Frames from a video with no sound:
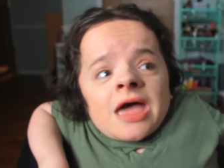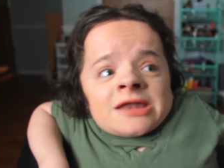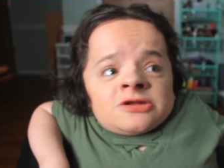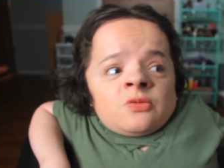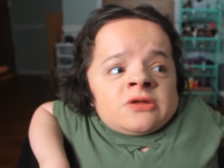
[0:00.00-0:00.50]
I
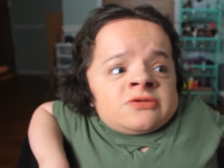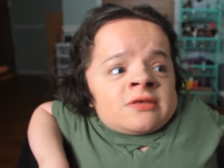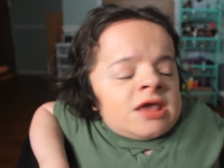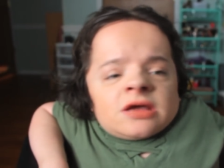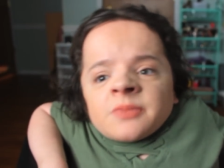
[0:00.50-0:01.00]
didn't want this
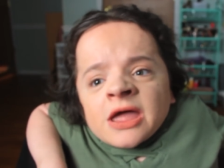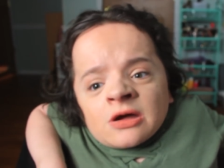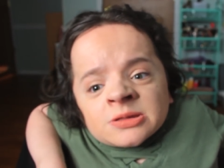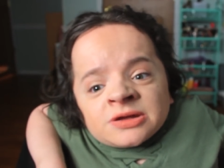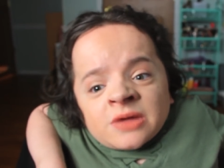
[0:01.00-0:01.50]
thing
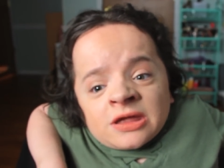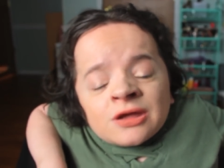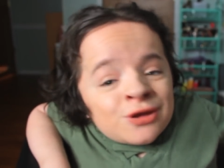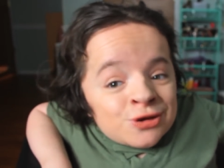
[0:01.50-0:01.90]
piled in my